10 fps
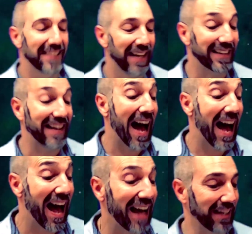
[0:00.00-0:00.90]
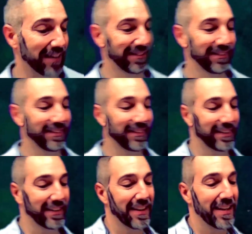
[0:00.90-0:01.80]
Atan,
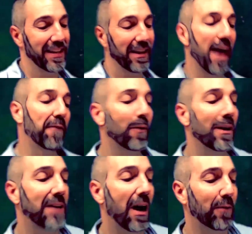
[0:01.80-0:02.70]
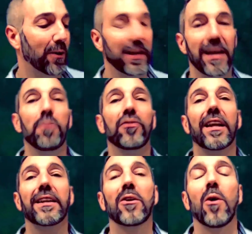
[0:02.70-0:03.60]
ever uncovered. It was
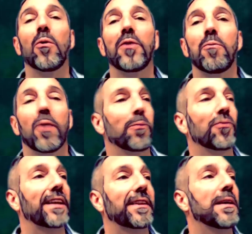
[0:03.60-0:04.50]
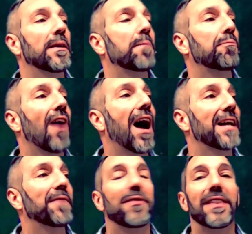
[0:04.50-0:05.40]
like the golden one. It was like the, uh, the
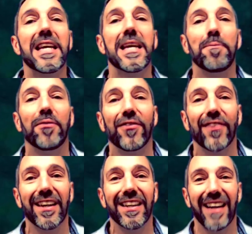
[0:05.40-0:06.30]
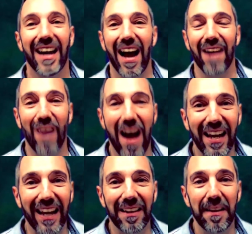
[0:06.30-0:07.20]
pride of Thebes.
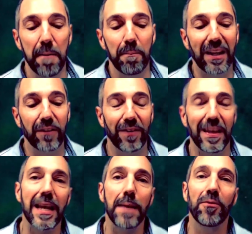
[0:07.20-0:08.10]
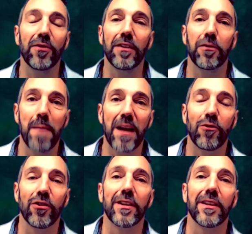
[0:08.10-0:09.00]
Ironic because Thebes is
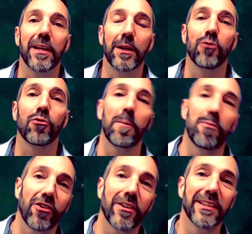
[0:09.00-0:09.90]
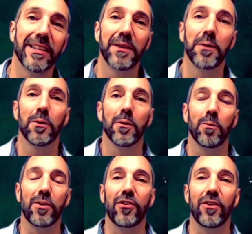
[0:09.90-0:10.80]
mentioned in scripture
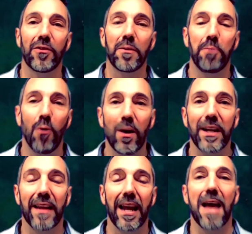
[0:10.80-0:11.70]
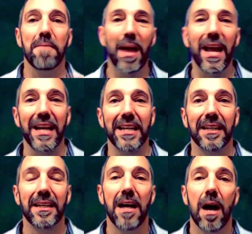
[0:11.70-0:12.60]
which is the point that I made
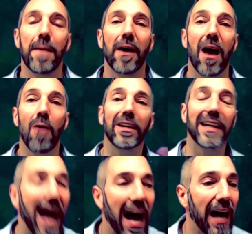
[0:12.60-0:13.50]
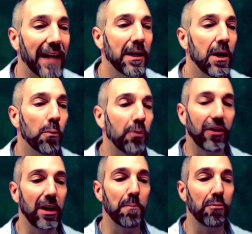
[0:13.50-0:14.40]
about how God was
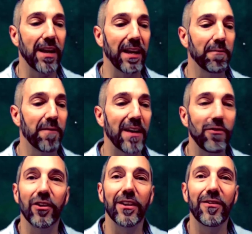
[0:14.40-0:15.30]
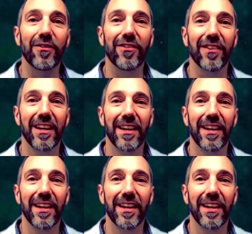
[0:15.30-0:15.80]
going to bring vengeance